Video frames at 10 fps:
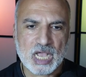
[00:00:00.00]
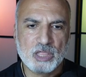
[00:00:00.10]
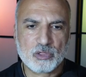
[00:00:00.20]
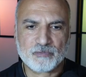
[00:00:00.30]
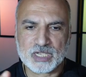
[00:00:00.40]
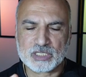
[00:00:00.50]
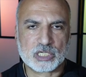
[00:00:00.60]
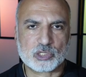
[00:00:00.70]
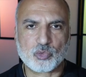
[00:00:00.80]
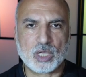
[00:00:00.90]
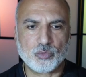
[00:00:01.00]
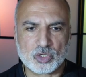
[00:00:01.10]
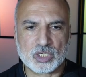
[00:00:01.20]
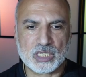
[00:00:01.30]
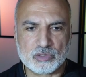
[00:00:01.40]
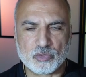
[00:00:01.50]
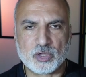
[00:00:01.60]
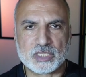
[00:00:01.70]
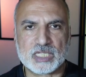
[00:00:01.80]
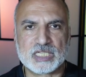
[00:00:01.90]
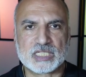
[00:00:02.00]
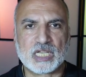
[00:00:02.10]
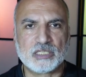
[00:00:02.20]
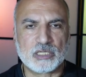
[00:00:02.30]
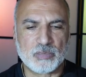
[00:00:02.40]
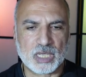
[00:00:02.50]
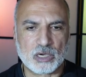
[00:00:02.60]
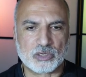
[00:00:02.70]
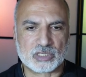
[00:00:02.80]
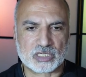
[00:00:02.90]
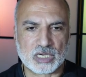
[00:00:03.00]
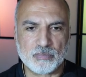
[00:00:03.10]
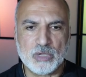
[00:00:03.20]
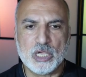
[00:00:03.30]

and the fastest one, which is the 3600 megahertz RAM.